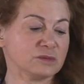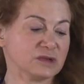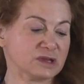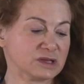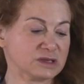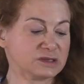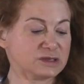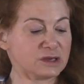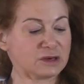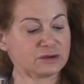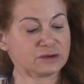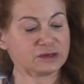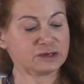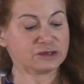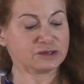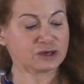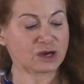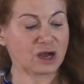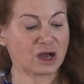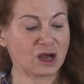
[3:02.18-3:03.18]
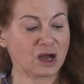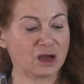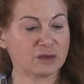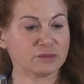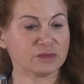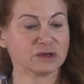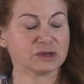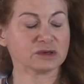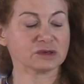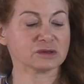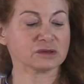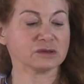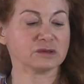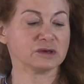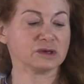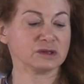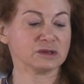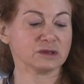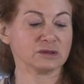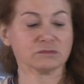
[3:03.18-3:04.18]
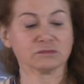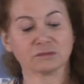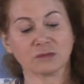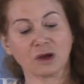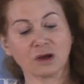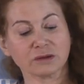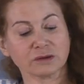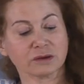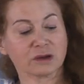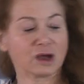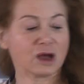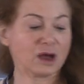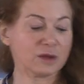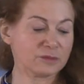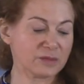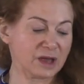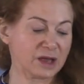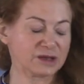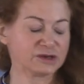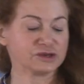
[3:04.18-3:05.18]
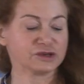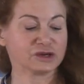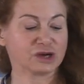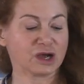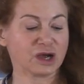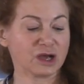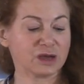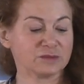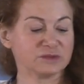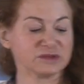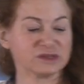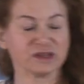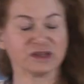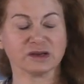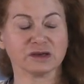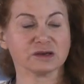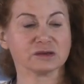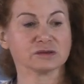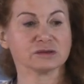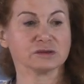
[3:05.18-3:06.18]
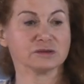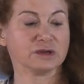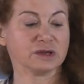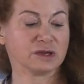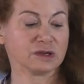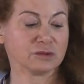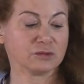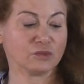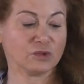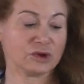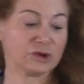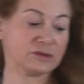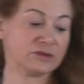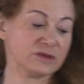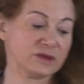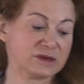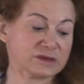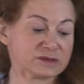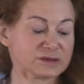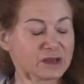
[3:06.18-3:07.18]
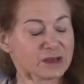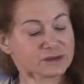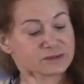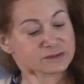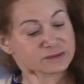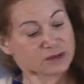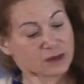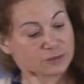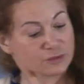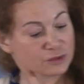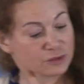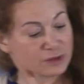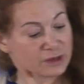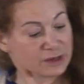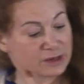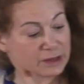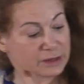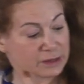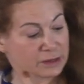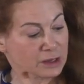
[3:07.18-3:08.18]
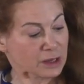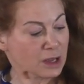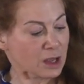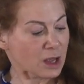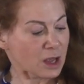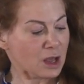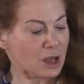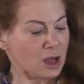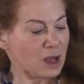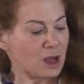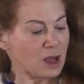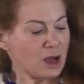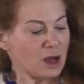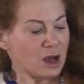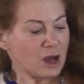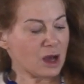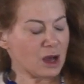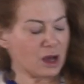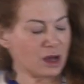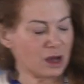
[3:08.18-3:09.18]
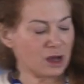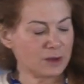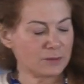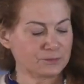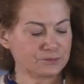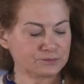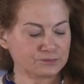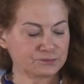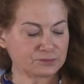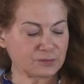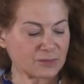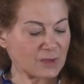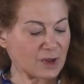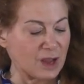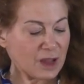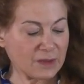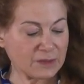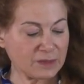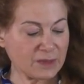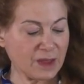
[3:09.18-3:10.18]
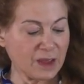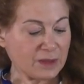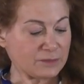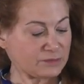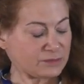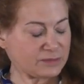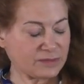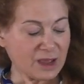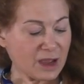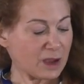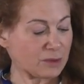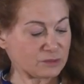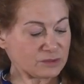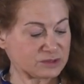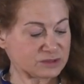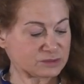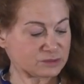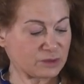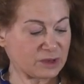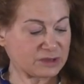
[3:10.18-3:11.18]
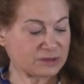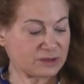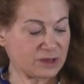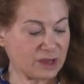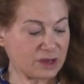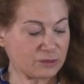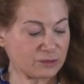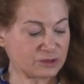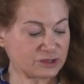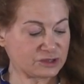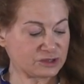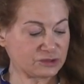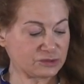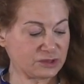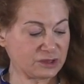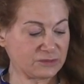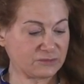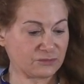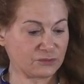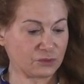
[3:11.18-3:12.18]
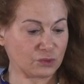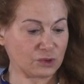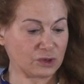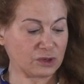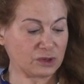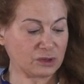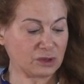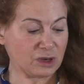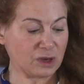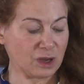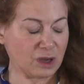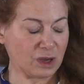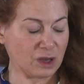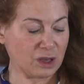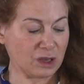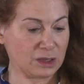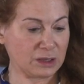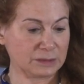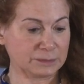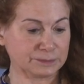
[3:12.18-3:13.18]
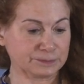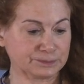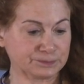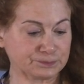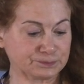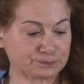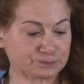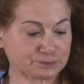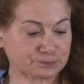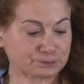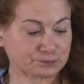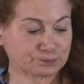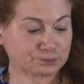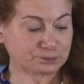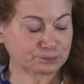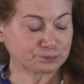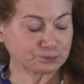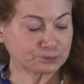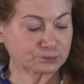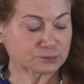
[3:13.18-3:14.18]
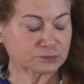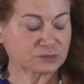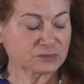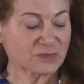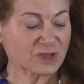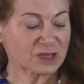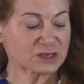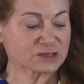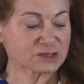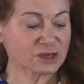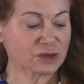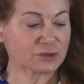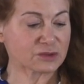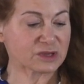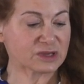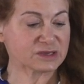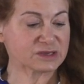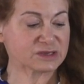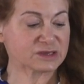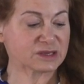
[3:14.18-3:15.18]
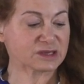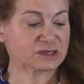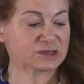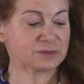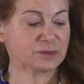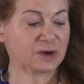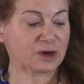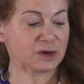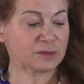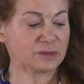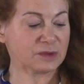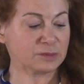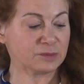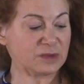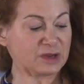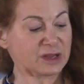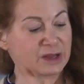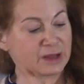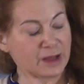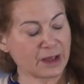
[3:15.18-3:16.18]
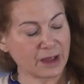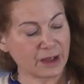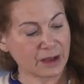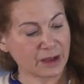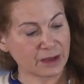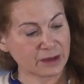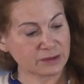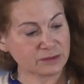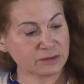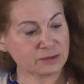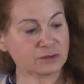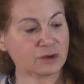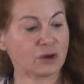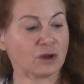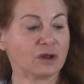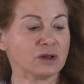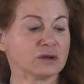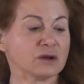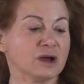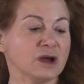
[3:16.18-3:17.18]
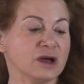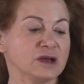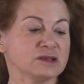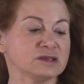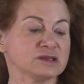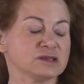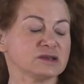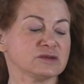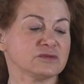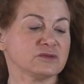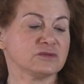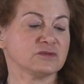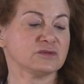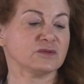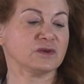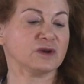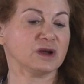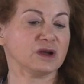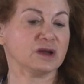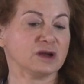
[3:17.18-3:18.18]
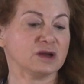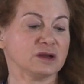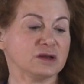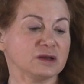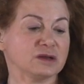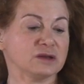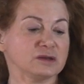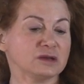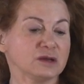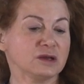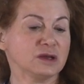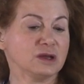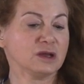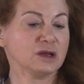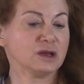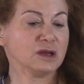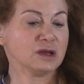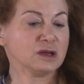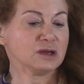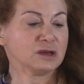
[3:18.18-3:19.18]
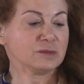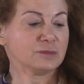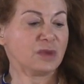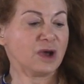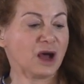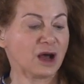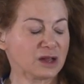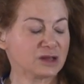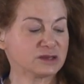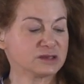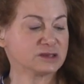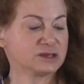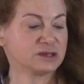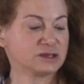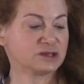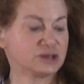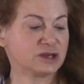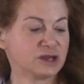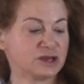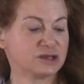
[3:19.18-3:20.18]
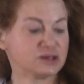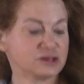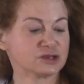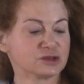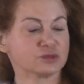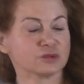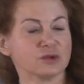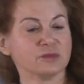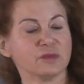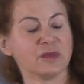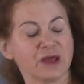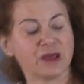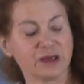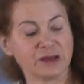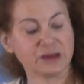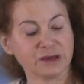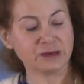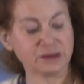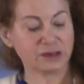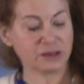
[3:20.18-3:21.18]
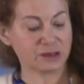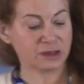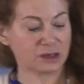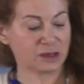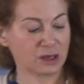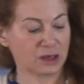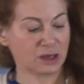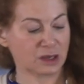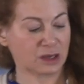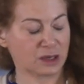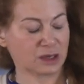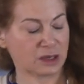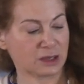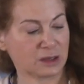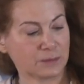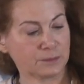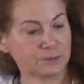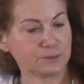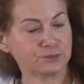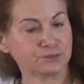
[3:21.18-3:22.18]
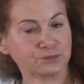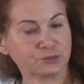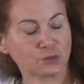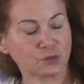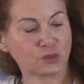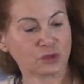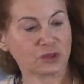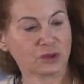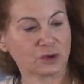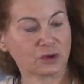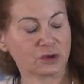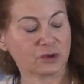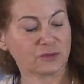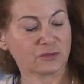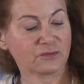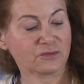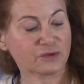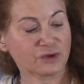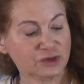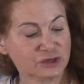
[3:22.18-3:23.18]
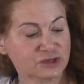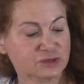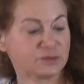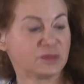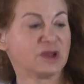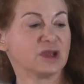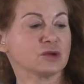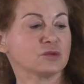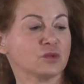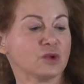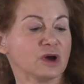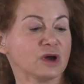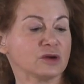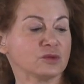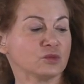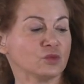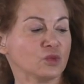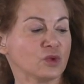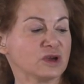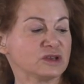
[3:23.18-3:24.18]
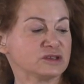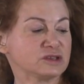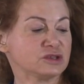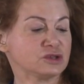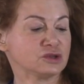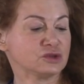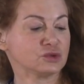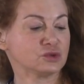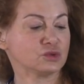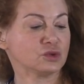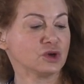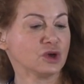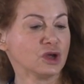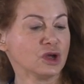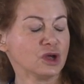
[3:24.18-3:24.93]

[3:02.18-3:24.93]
military job, including all the combat jobs and including weird things like submarining. And that was what they were shooting for. So this experiment began. All kinds of policy changes were made. The first big one was to